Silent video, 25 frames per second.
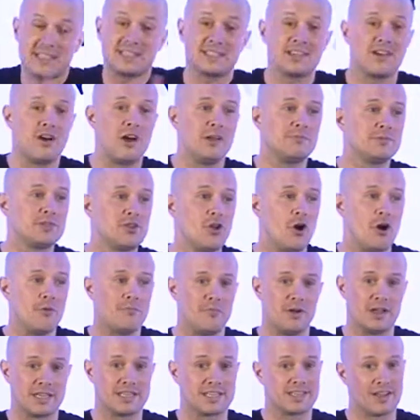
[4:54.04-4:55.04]
time's not on
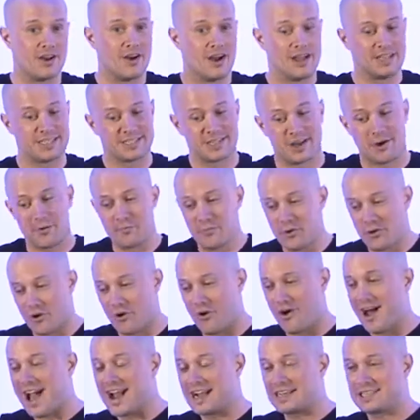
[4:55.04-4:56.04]
my side, so I'm
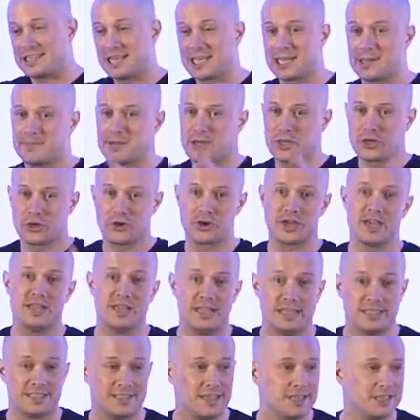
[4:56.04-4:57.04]
not actually going to be cooking
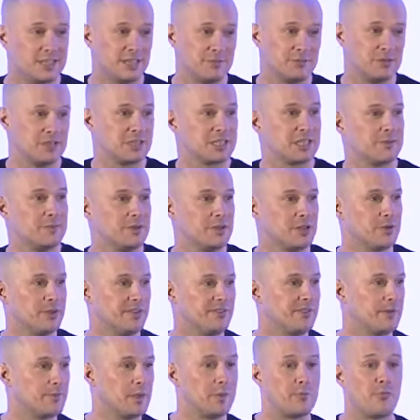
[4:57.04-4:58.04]
this dish. I'm just going to be doing
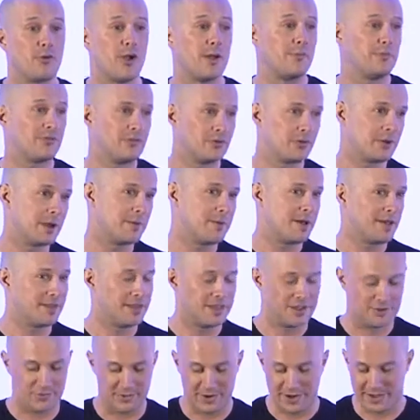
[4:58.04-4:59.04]
some of the prep, talking about the
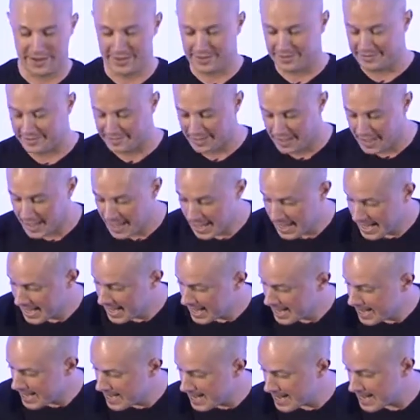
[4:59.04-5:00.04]
ingredients.
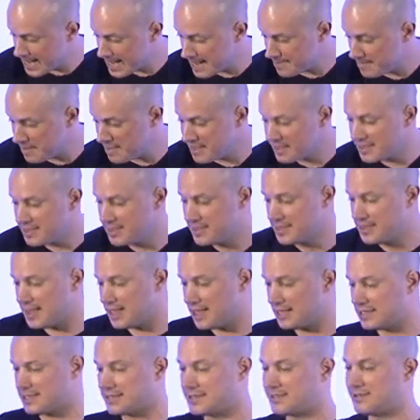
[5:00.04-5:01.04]

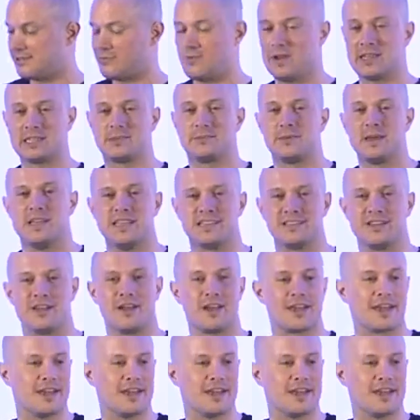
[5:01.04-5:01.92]
This recipe is like